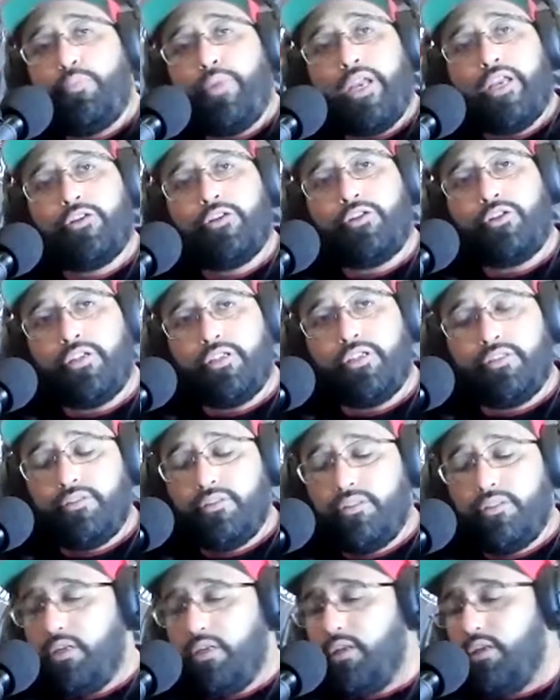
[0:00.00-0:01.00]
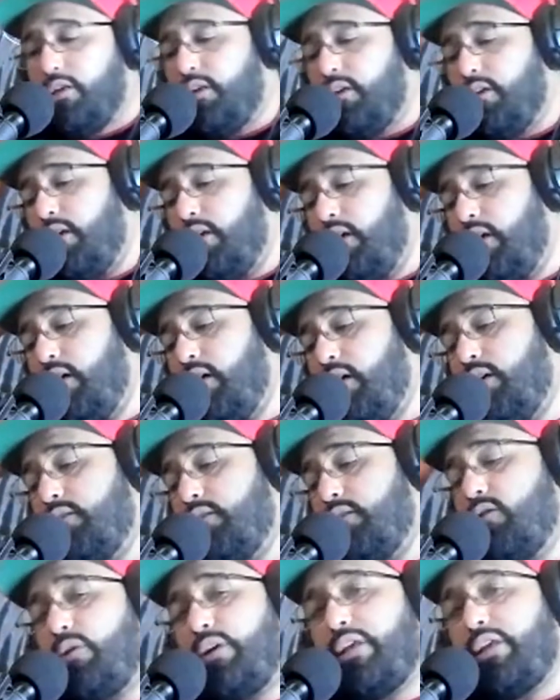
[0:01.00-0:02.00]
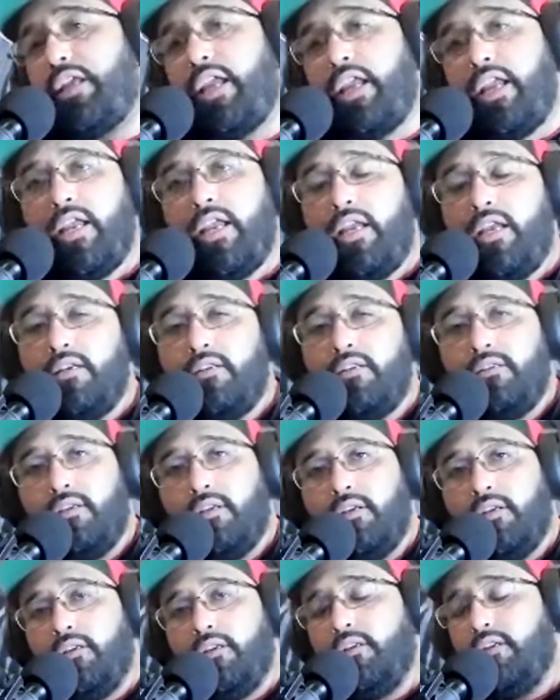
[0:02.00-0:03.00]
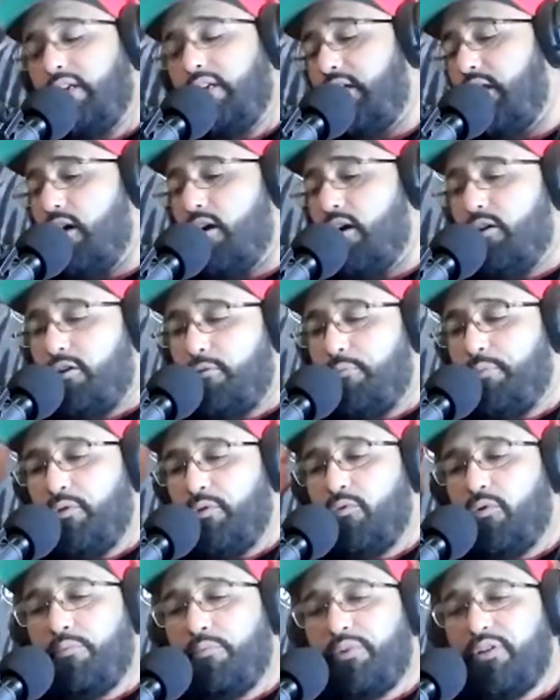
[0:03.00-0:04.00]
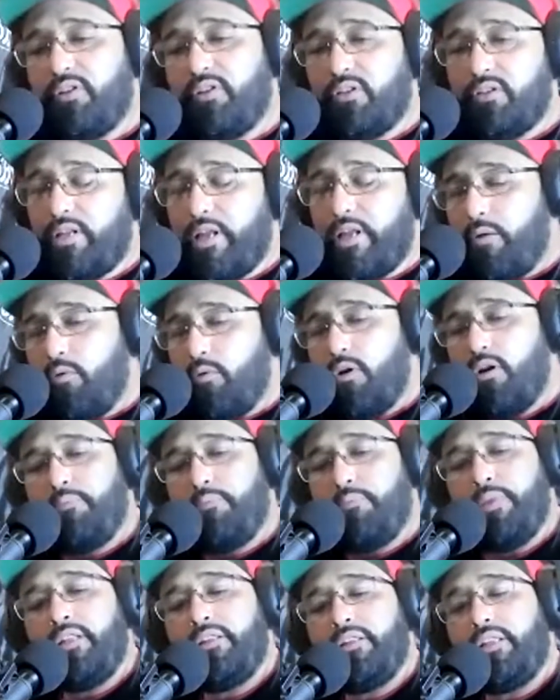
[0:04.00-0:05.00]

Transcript: Patreon, Tony Kane. Yo, you've been with me since day one, man.